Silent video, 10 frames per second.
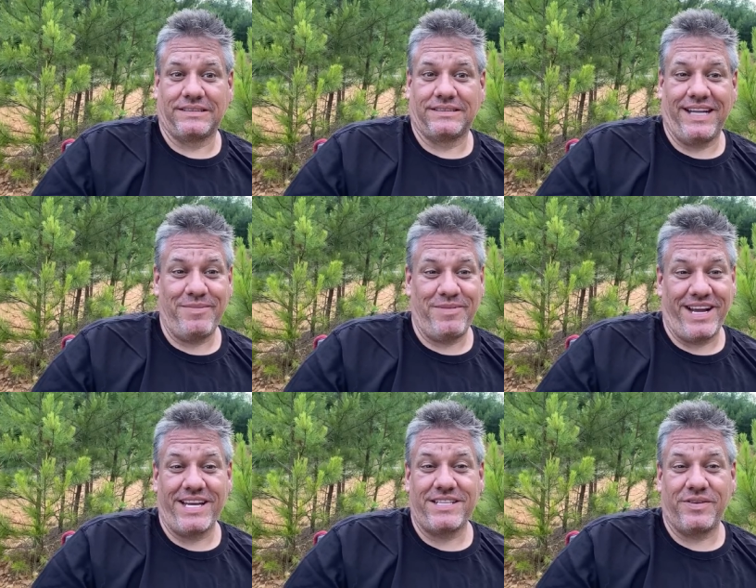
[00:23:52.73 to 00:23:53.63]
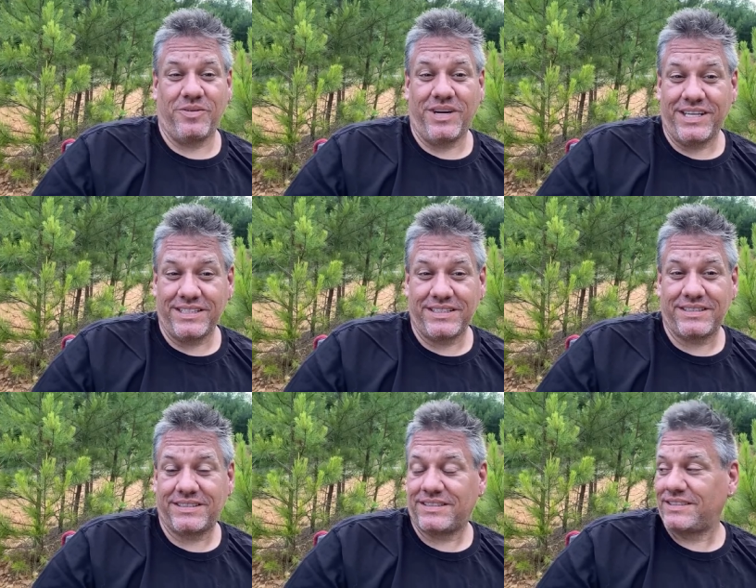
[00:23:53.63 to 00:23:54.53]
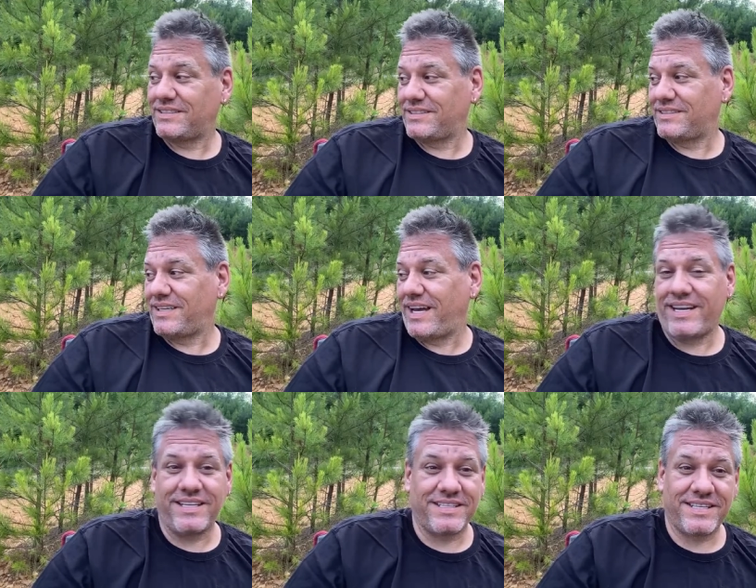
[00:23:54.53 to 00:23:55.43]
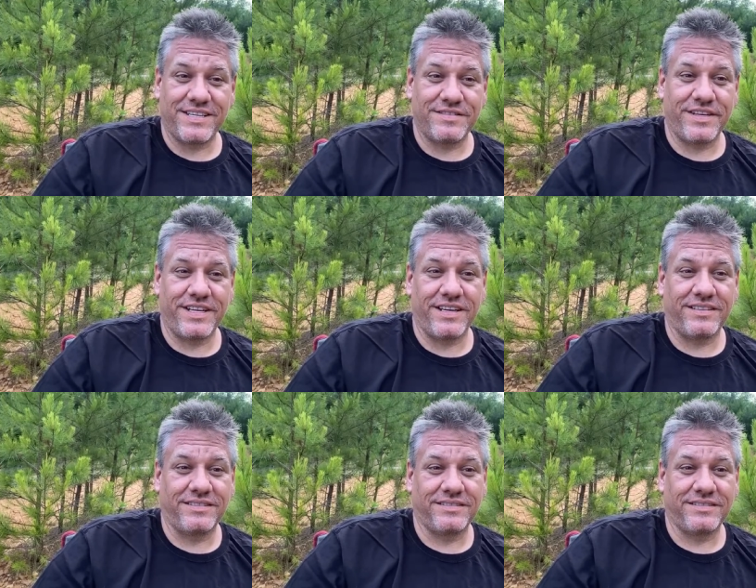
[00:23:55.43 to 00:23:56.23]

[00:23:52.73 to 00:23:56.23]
That'd be nice if it was. I didn't see his video.